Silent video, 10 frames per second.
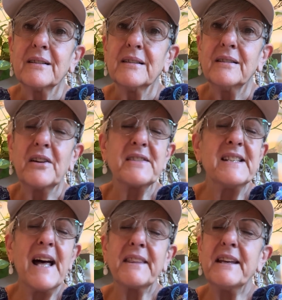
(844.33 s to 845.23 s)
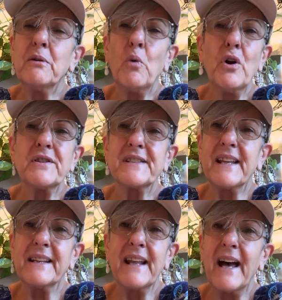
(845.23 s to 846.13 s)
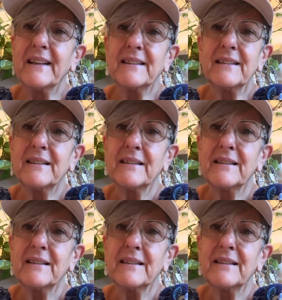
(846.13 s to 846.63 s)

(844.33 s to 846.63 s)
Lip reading: There's nothing worse than that.